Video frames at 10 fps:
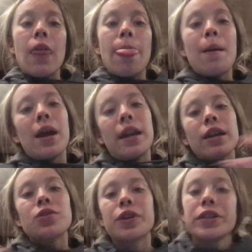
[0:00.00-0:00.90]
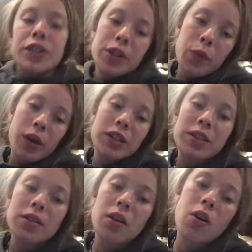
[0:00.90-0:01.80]
My next question
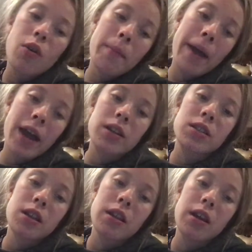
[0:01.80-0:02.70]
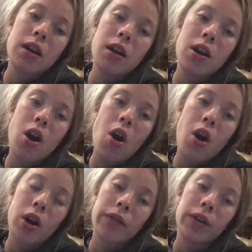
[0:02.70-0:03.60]
was going back to the
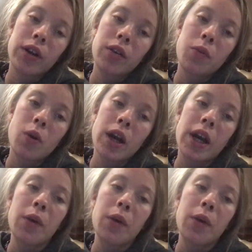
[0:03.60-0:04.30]
Harvard one.